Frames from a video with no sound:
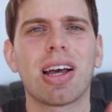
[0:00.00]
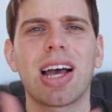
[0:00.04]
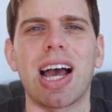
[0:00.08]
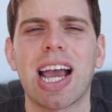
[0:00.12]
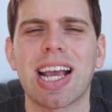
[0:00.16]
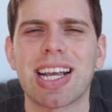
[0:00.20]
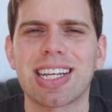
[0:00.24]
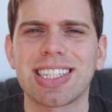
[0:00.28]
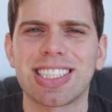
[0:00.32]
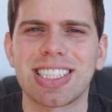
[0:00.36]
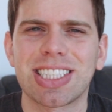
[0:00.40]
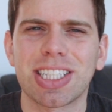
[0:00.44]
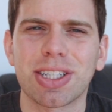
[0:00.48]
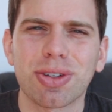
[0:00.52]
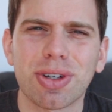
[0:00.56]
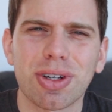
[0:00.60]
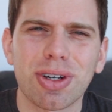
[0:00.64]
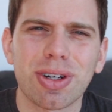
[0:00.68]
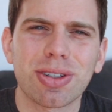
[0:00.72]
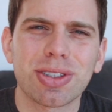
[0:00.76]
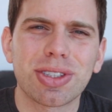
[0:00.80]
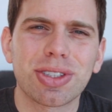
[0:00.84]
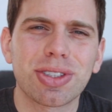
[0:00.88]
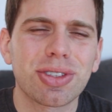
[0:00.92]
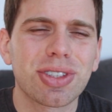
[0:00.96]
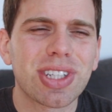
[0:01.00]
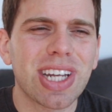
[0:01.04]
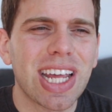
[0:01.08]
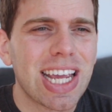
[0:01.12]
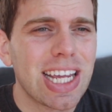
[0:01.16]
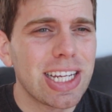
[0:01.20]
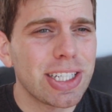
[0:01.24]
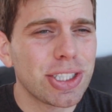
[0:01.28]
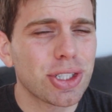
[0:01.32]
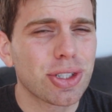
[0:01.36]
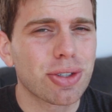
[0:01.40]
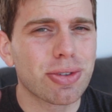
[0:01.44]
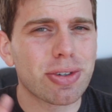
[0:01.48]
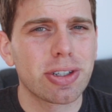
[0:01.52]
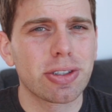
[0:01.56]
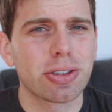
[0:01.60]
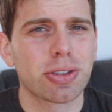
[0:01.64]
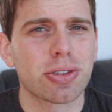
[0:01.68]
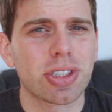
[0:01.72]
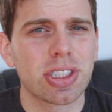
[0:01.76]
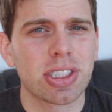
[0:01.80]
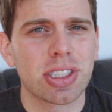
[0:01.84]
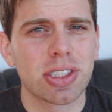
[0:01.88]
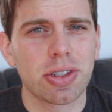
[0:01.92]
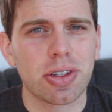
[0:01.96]
I can still go to an Asian
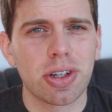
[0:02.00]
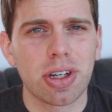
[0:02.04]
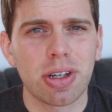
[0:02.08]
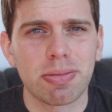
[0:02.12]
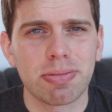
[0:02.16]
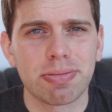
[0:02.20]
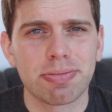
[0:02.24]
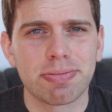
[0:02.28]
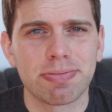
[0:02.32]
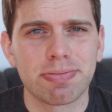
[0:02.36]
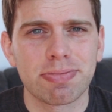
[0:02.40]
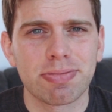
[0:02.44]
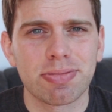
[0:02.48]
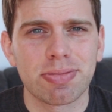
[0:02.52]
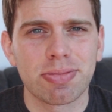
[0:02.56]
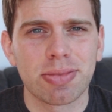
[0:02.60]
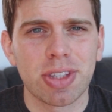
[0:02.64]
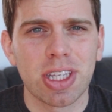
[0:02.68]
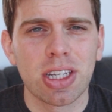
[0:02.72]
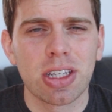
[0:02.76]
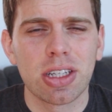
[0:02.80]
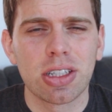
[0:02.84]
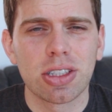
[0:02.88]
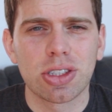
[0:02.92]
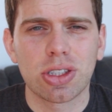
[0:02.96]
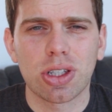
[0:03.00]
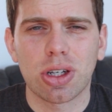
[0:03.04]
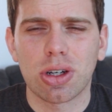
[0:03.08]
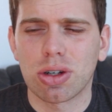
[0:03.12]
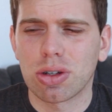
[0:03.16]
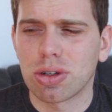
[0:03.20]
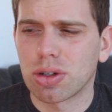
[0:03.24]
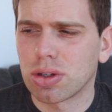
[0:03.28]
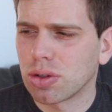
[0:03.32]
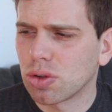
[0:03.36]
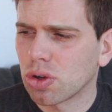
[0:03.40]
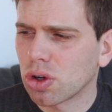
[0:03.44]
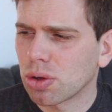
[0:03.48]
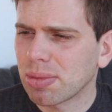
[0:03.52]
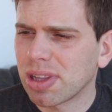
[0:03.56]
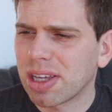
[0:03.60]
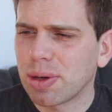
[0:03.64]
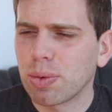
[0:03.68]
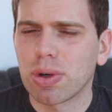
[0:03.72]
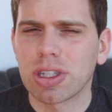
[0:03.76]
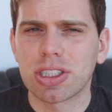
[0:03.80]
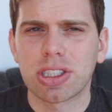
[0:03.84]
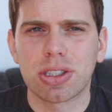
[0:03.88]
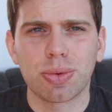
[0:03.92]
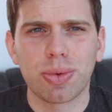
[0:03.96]
grocery store. So normally
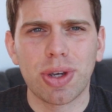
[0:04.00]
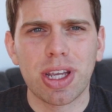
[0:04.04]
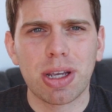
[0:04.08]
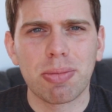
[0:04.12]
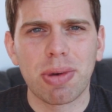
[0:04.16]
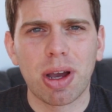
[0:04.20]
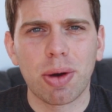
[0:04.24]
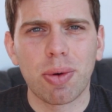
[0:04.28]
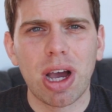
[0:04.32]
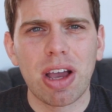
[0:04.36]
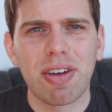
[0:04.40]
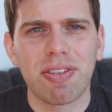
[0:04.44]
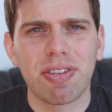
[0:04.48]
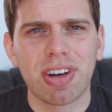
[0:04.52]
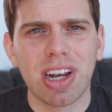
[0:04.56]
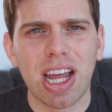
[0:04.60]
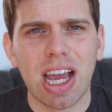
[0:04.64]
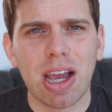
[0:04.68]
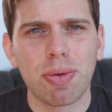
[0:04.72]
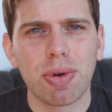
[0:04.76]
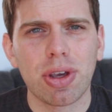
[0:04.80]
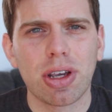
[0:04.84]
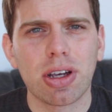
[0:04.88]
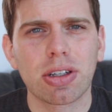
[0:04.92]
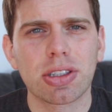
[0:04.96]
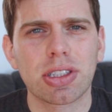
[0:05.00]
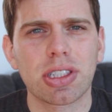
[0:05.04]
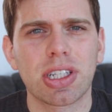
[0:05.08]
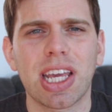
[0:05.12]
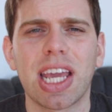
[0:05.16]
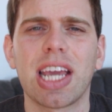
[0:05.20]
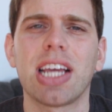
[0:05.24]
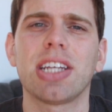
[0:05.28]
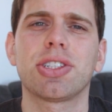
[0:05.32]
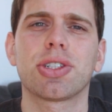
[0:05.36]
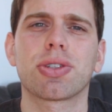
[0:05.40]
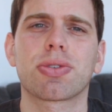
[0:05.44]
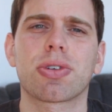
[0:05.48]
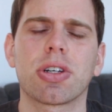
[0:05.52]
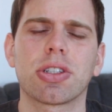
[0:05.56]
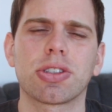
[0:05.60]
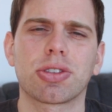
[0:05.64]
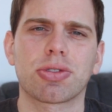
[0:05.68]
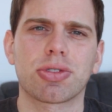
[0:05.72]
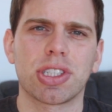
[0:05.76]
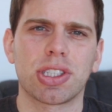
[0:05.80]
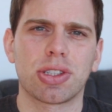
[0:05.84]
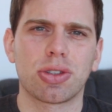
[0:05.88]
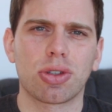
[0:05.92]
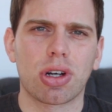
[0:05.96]
once a week my wife and I, we go to the Asian
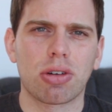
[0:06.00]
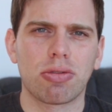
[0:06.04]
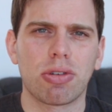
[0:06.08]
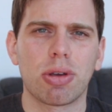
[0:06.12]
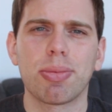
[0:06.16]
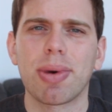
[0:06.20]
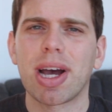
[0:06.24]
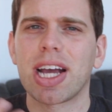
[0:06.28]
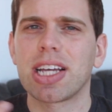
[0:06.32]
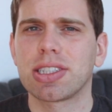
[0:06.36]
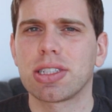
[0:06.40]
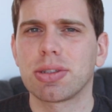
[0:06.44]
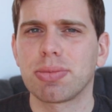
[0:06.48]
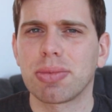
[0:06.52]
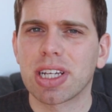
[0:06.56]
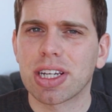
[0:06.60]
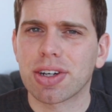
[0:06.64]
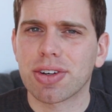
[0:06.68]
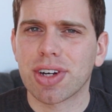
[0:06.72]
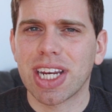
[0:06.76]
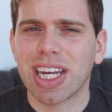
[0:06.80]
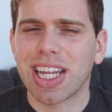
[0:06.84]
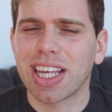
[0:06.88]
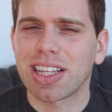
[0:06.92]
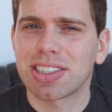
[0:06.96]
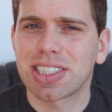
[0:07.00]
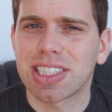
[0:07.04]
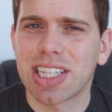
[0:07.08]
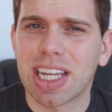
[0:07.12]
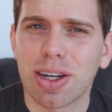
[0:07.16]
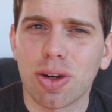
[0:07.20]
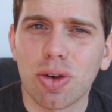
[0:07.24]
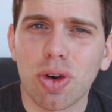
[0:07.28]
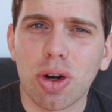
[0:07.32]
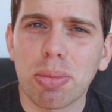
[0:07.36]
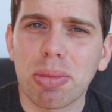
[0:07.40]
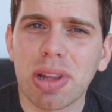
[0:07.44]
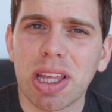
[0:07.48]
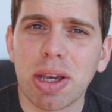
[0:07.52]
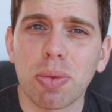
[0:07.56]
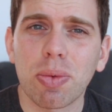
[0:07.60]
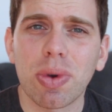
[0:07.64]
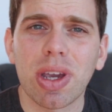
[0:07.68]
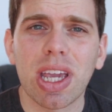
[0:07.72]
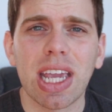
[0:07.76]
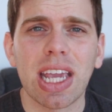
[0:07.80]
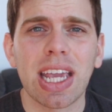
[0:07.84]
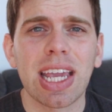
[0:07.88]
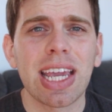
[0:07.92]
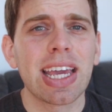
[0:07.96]
grocery store and we buy some ingredients that normally
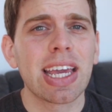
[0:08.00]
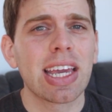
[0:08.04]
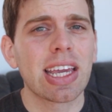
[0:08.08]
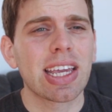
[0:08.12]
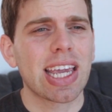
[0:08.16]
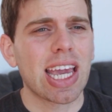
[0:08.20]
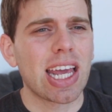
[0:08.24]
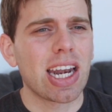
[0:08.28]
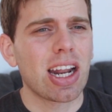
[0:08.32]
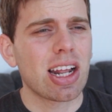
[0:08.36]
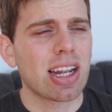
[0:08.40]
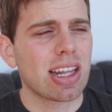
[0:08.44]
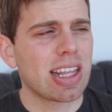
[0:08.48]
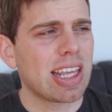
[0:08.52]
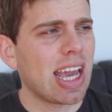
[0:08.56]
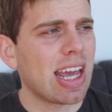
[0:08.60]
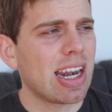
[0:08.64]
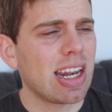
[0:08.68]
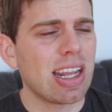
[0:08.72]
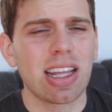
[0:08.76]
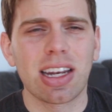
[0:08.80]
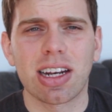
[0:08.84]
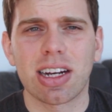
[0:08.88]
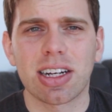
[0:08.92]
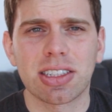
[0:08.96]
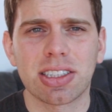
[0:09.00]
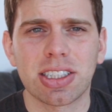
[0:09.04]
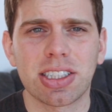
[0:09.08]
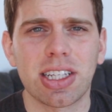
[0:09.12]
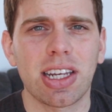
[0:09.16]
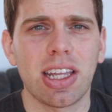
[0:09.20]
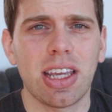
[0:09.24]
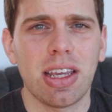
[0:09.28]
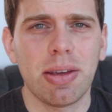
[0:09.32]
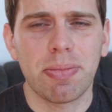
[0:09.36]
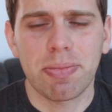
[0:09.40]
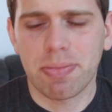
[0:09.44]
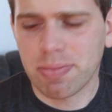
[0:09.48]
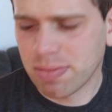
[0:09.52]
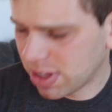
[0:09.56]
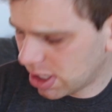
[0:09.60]
we cannot get in our city.